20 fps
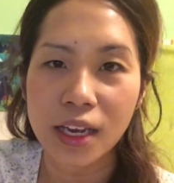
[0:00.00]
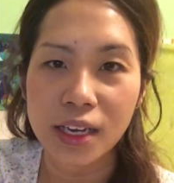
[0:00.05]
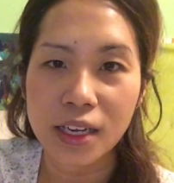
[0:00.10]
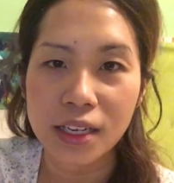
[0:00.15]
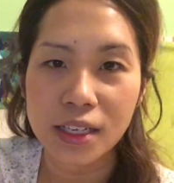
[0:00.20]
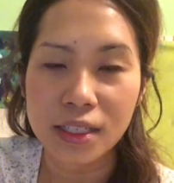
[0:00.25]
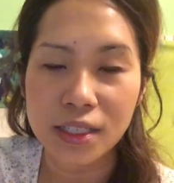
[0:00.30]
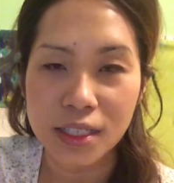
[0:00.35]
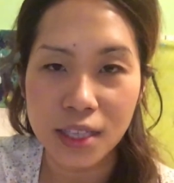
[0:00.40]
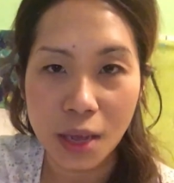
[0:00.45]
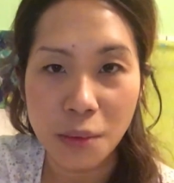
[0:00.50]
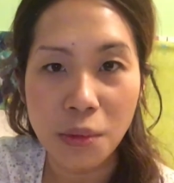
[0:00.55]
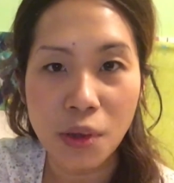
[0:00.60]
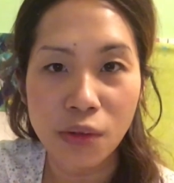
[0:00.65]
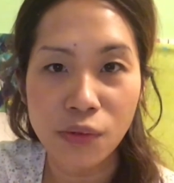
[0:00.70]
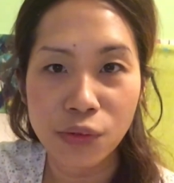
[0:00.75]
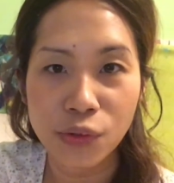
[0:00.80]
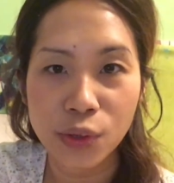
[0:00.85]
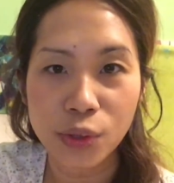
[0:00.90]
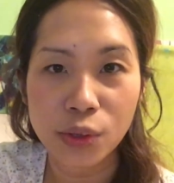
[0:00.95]
some
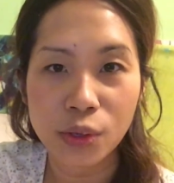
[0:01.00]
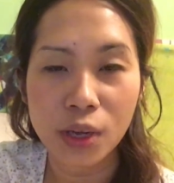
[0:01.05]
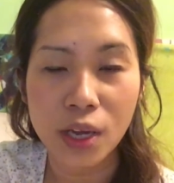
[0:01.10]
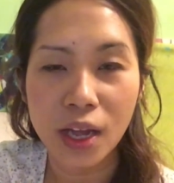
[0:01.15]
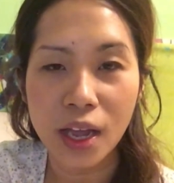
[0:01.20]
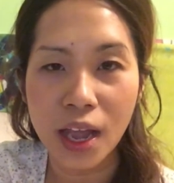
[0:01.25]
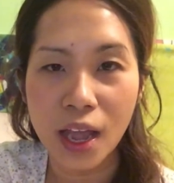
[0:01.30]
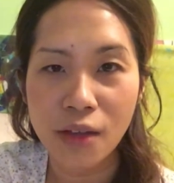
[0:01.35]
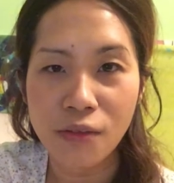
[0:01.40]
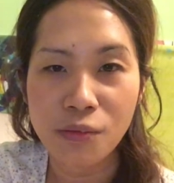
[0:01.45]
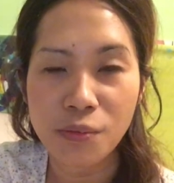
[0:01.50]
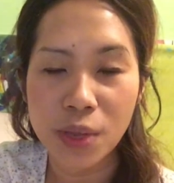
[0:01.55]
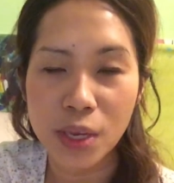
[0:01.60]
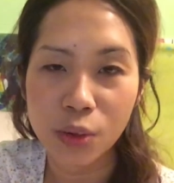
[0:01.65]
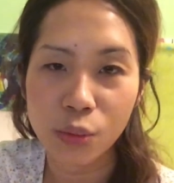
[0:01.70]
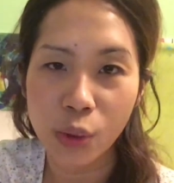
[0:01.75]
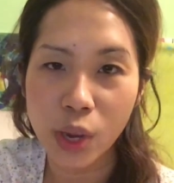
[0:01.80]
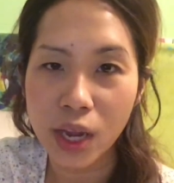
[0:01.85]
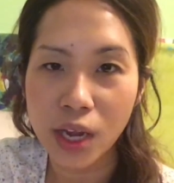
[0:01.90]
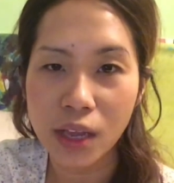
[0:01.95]
of you have been
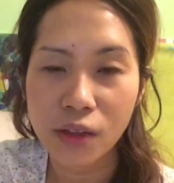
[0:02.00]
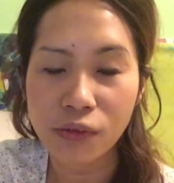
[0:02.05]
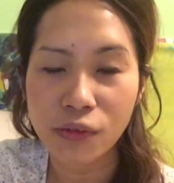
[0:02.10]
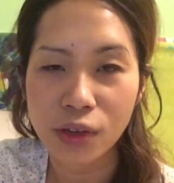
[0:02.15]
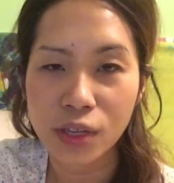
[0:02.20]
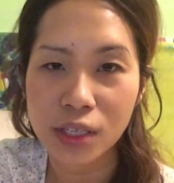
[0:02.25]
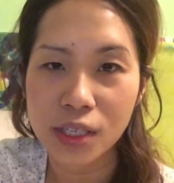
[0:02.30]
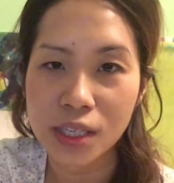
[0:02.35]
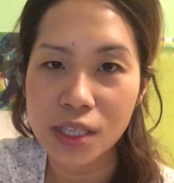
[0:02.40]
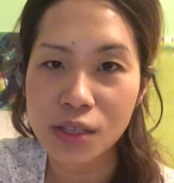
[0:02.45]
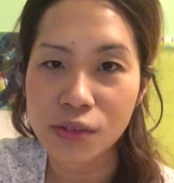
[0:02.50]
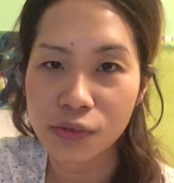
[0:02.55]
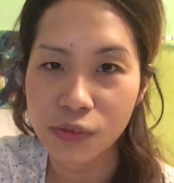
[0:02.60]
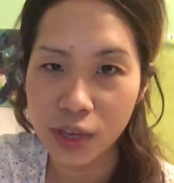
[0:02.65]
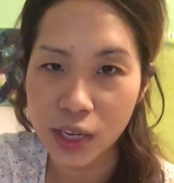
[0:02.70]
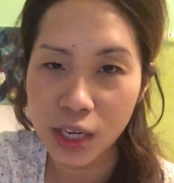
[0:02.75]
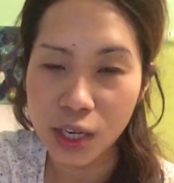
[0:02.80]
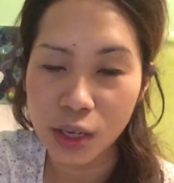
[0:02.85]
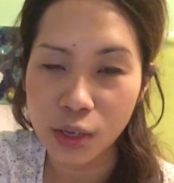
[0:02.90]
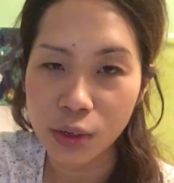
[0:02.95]
waiting for this
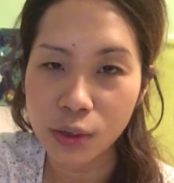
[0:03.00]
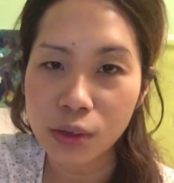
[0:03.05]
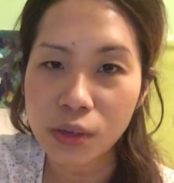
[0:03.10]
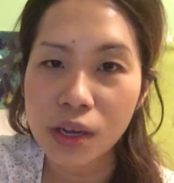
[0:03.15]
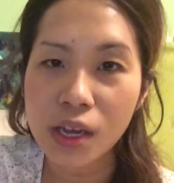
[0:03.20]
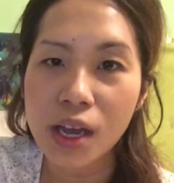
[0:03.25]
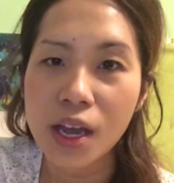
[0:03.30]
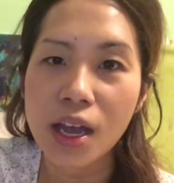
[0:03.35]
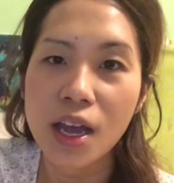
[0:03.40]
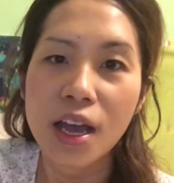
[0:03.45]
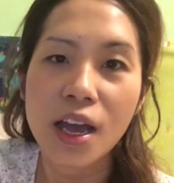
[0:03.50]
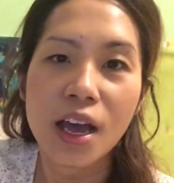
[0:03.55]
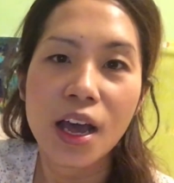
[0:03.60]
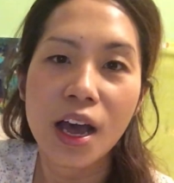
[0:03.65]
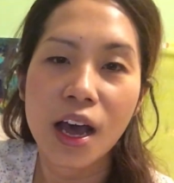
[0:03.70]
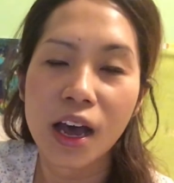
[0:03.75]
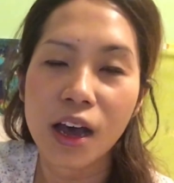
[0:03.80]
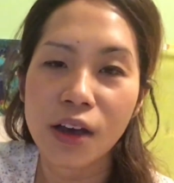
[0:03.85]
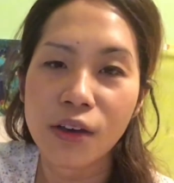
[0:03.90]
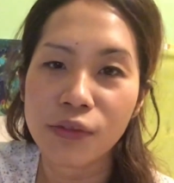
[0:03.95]
video
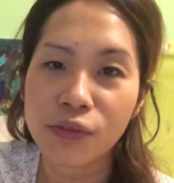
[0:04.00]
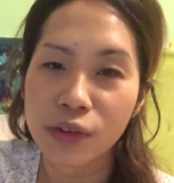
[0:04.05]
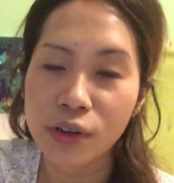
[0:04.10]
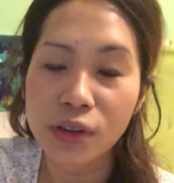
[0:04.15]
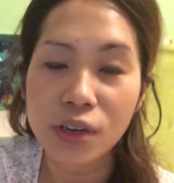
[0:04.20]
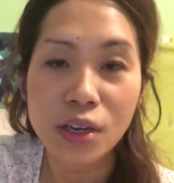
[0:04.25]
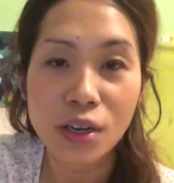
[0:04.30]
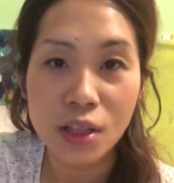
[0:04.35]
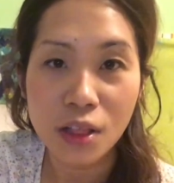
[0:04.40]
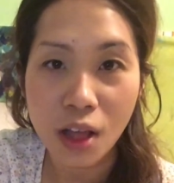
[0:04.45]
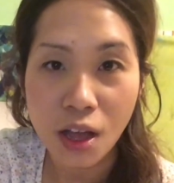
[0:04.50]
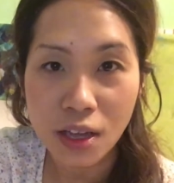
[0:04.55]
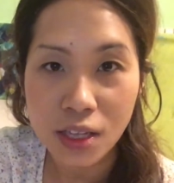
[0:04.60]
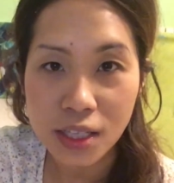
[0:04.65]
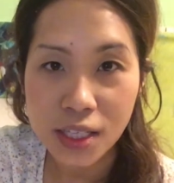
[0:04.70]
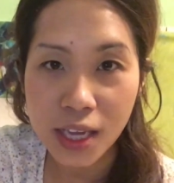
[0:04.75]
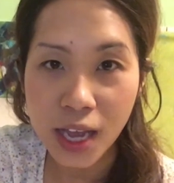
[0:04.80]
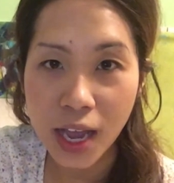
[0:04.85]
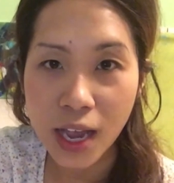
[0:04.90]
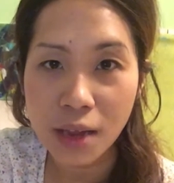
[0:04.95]
for a long
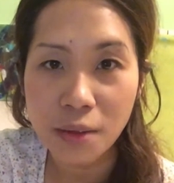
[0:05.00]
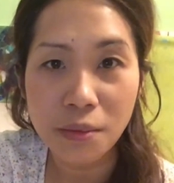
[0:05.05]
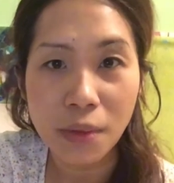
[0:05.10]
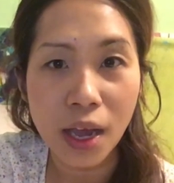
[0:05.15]
time.